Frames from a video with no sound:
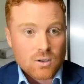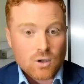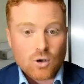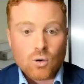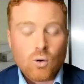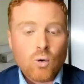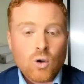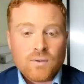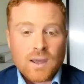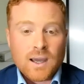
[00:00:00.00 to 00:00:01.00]
you know, all
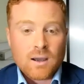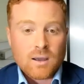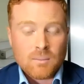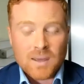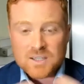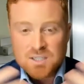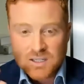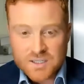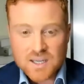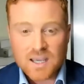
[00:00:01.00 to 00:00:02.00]
of our amazing
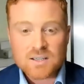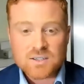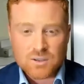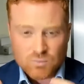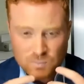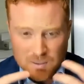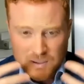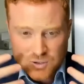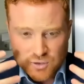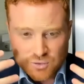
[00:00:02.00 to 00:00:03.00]
saints and people
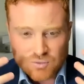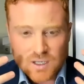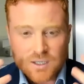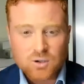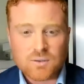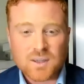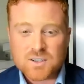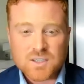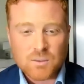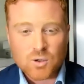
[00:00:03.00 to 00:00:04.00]
that do really good
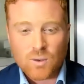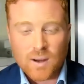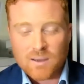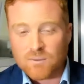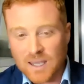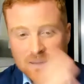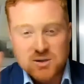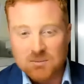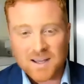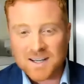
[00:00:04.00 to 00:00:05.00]
things, they would all have heaps
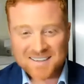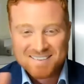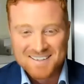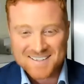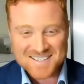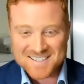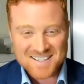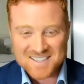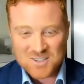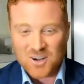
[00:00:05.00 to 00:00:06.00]
of money and things. You see,
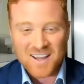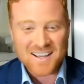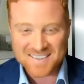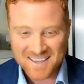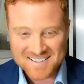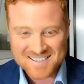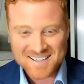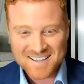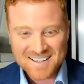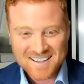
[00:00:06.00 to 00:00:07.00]
it's not like that
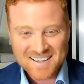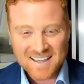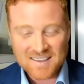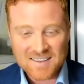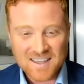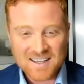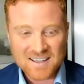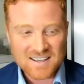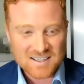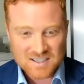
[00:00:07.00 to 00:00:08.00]
and then
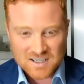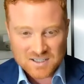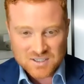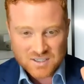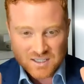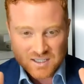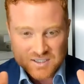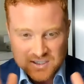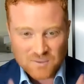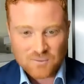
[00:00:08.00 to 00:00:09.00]
it's
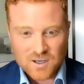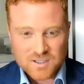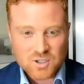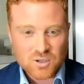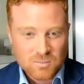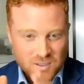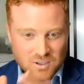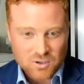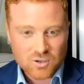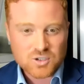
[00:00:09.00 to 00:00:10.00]
it's different you can be
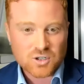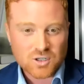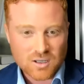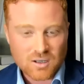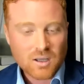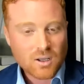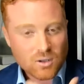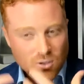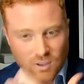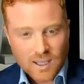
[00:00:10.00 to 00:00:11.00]
good you can
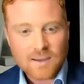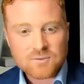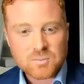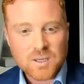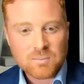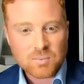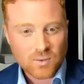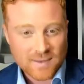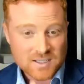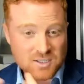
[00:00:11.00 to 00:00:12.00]
look after people
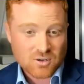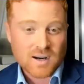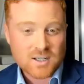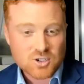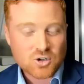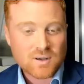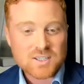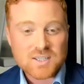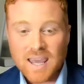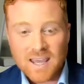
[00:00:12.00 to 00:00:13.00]
and it's a great
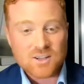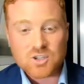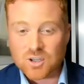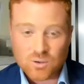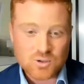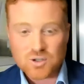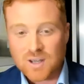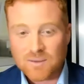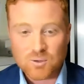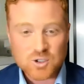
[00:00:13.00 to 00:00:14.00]
choice and you can also
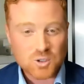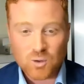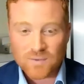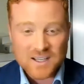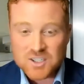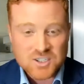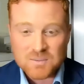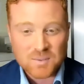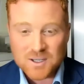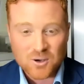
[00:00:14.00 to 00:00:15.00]
have what you want they're just
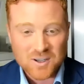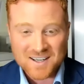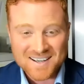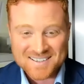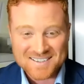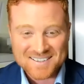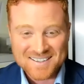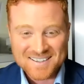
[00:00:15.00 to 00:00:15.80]
simply not connected